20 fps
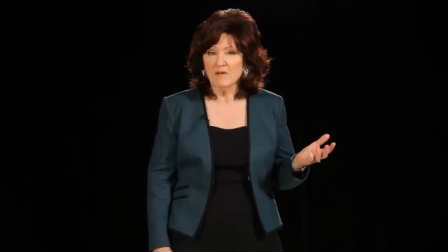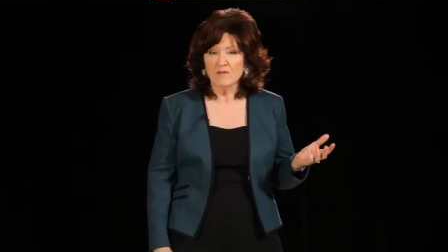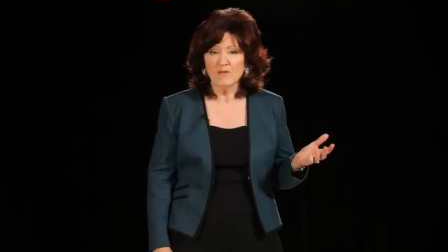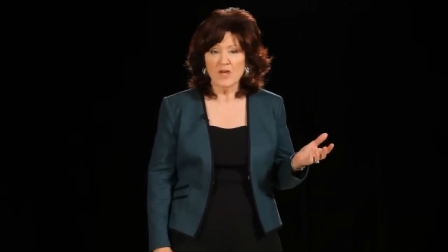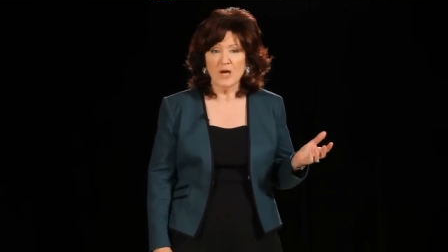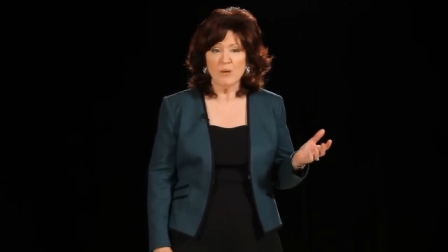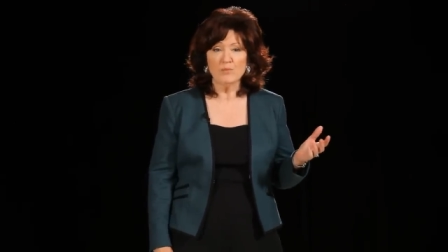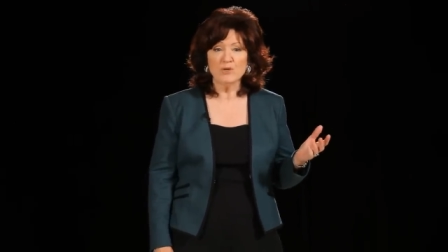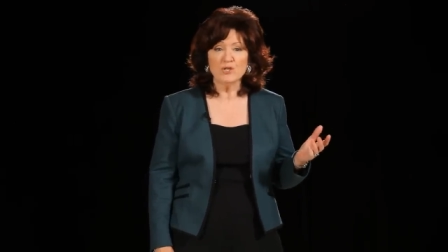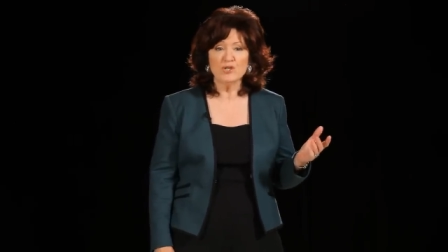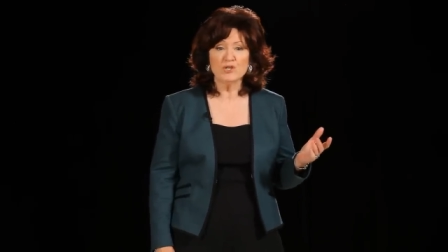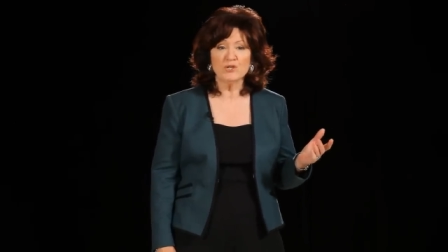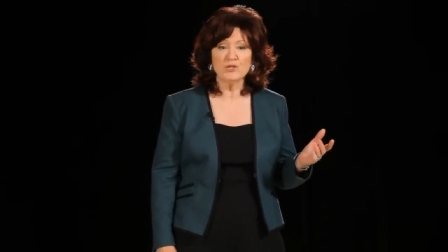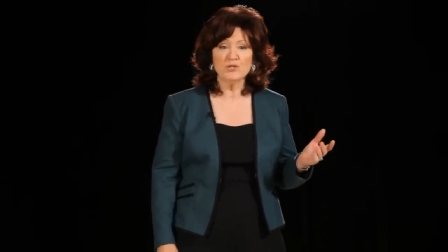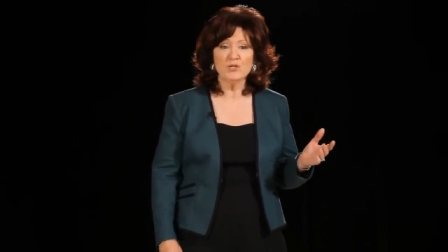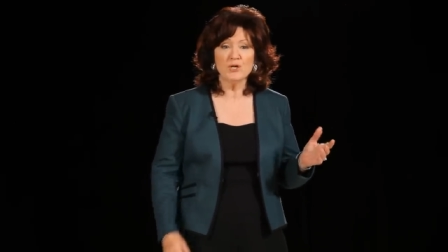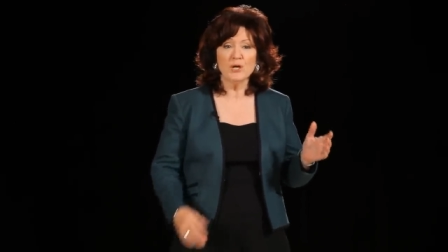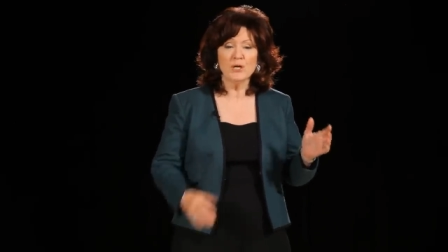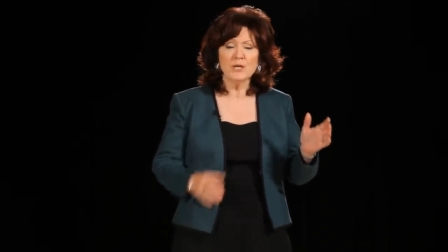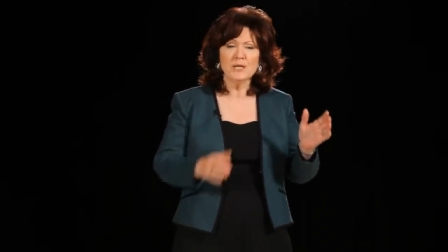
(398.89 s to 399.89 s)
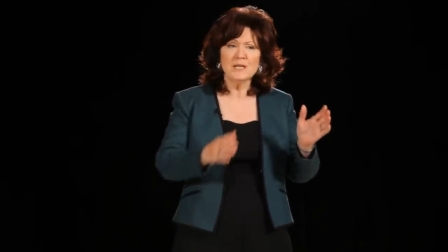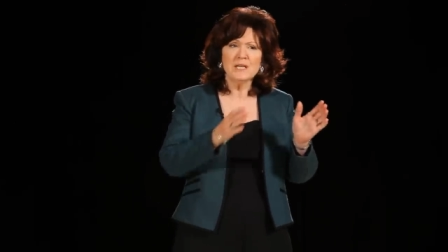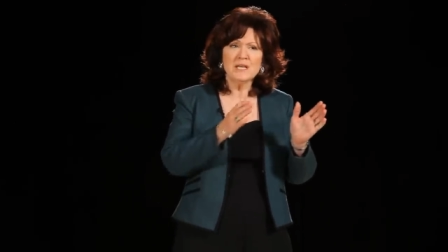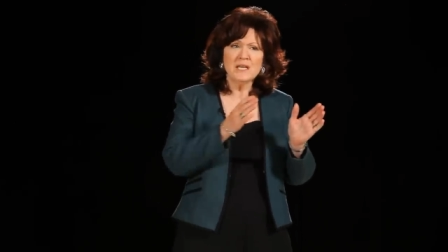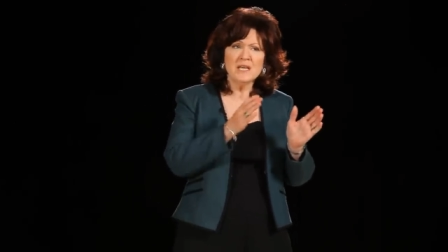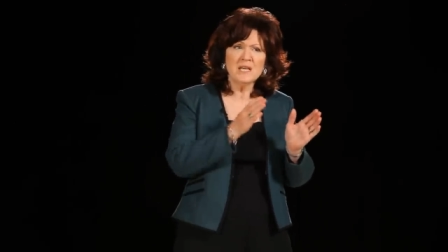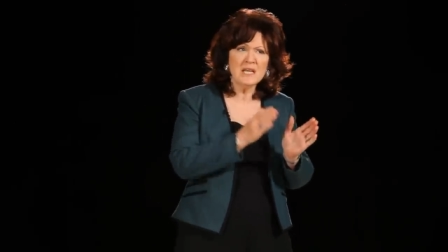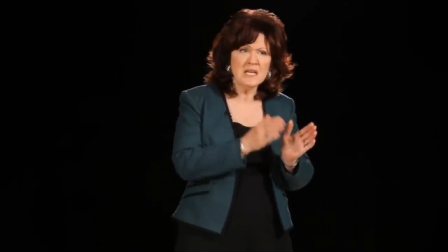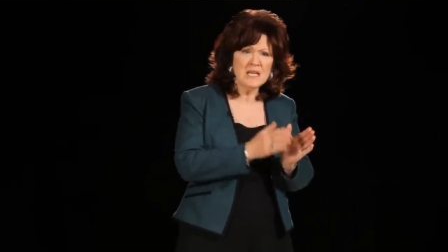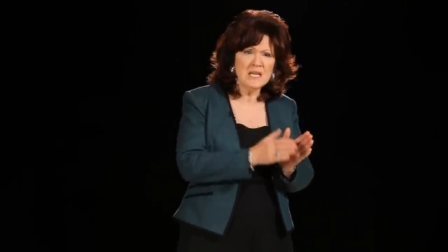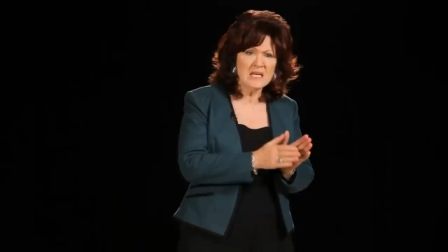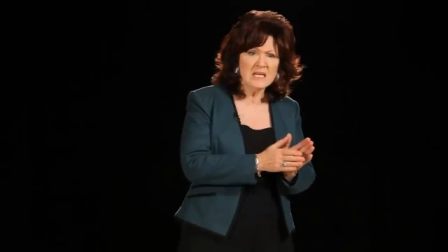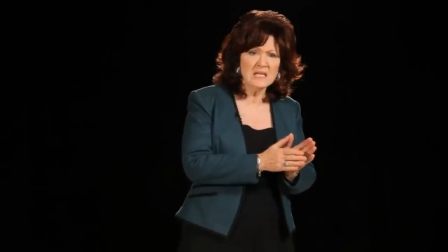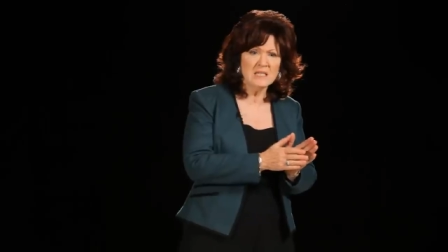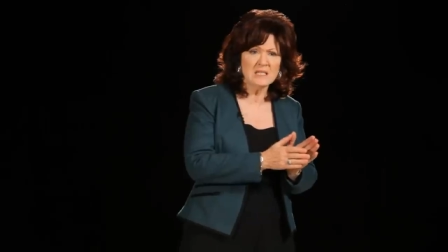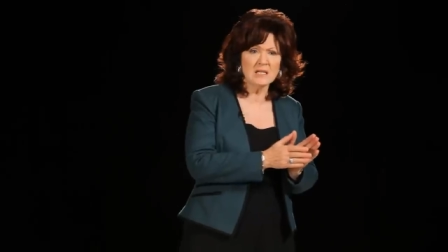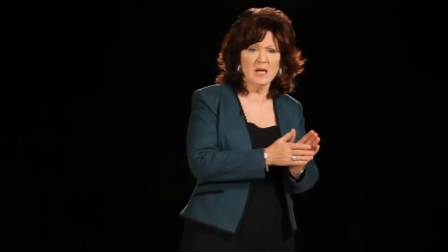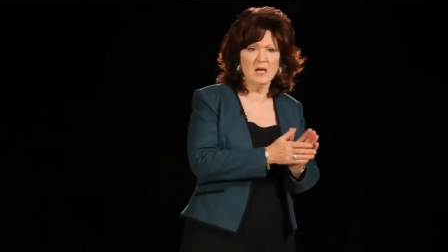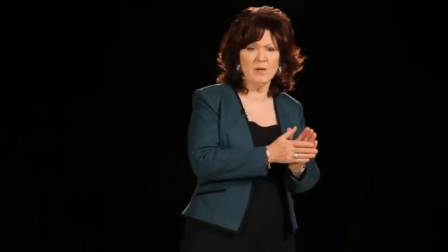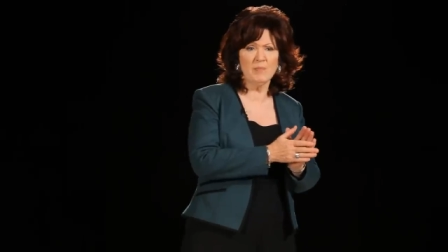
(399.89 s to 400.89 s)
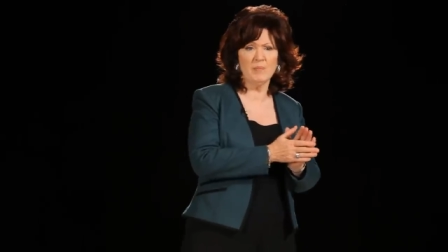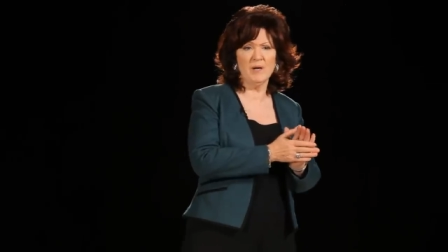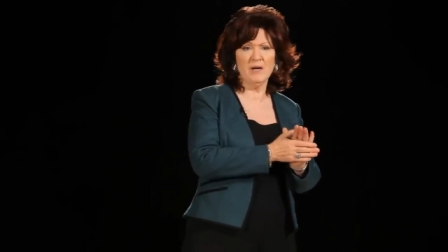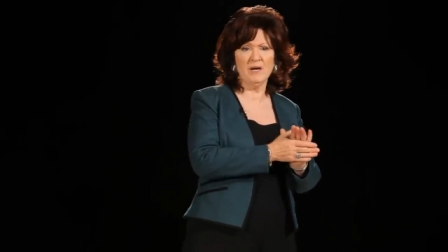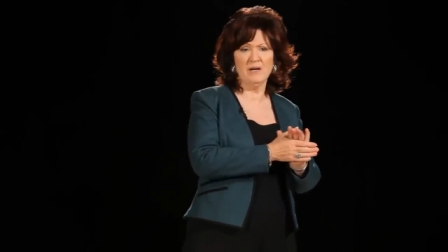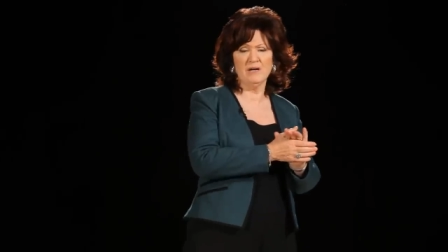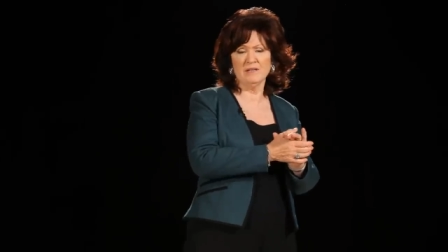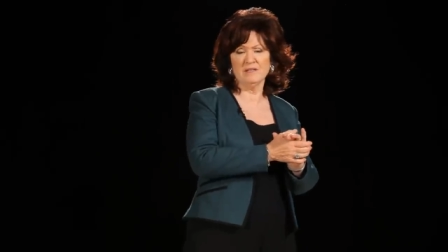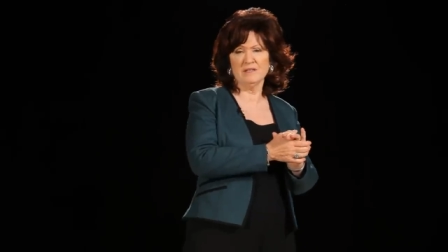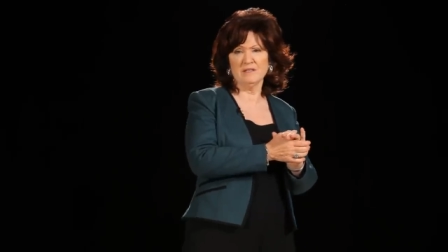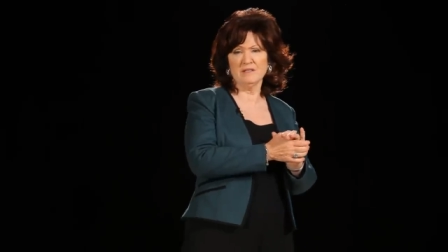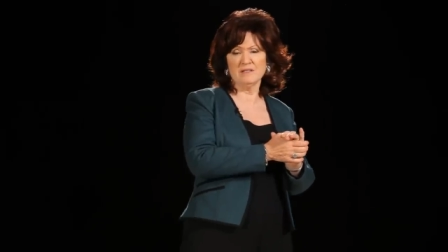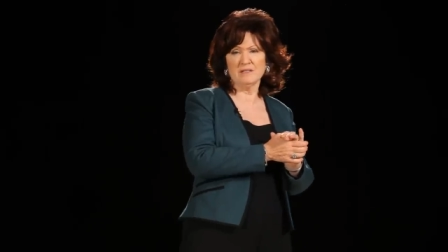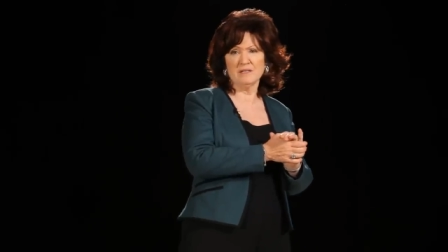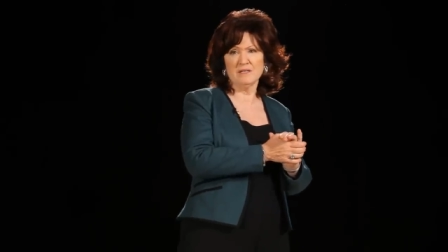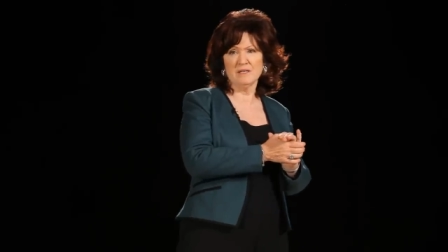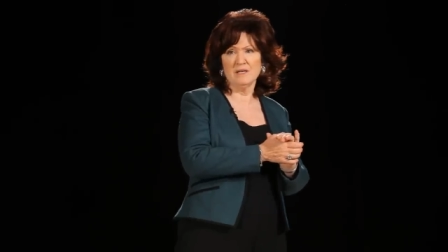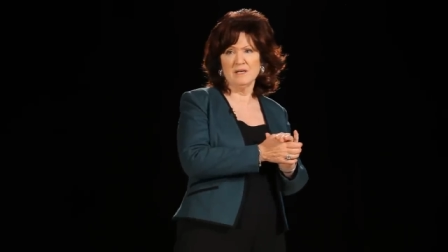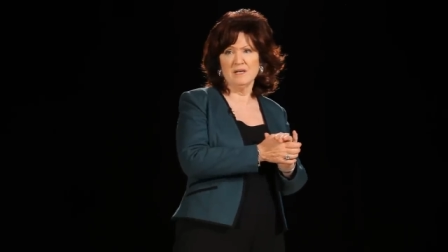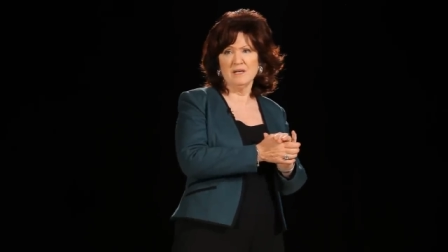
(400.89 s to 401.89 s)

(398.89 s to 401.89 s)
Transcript: that we should not need our partners,